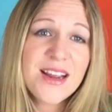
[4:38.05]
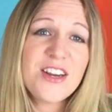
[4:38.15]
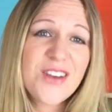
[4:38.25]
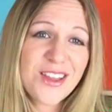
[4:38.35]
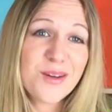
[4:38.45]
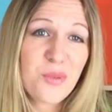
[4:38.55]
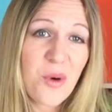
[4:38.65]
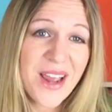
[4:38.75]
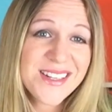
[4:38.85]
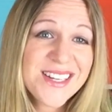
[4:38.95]
And you get the
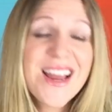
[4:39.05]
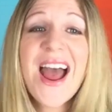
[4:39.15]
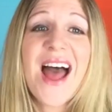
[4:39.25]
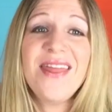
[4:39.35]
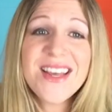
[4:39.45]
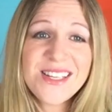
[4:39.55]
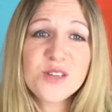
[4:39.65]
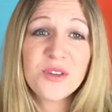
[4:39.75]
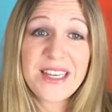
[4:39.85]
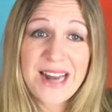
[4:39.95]
point. And this
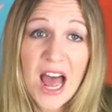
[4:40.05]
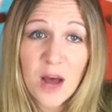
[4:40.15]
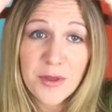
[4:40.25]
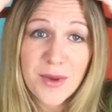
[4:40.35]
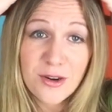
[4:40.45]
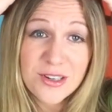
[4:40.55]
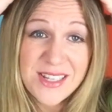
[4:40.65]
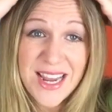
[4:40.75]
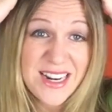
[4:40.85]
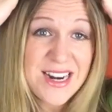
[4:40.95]
is really going to help them
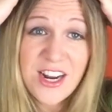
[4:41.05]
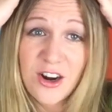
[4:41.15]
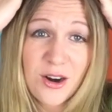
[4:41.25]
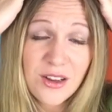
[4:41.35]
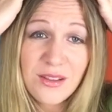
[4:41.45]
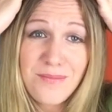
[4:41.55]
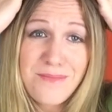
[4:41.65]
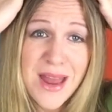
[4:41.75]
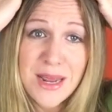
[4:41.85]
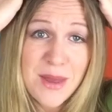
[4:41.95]
understand and hear many,